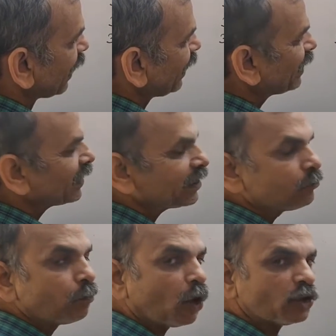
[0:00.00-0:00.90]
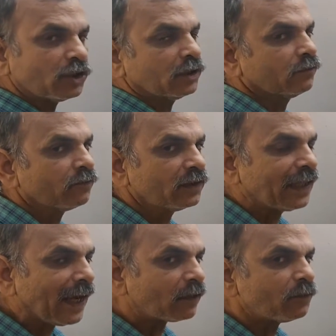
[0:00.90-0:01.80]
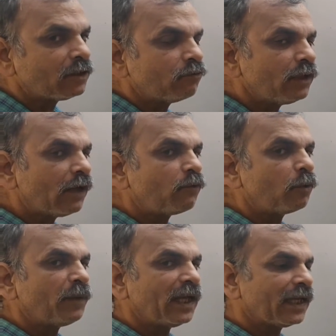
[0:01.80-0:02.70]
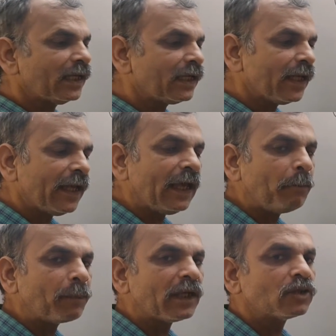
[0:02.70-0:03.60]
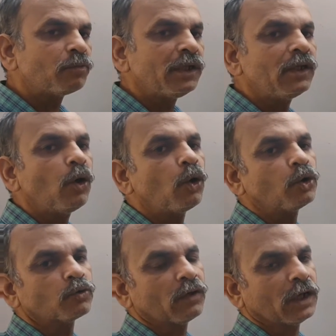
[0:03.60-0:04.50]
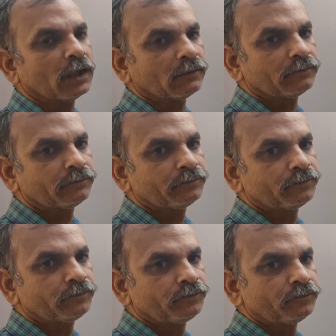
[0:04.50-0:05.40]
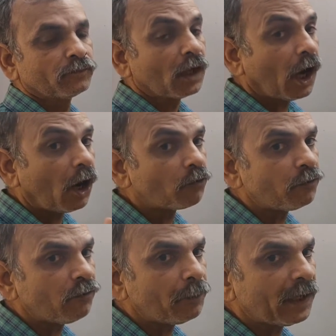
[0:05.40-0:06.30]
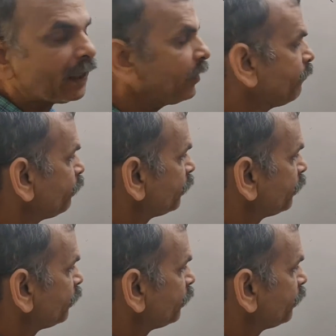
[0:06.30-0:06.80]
sign is positive. That means we have to make it a plus b whole square. How we will make?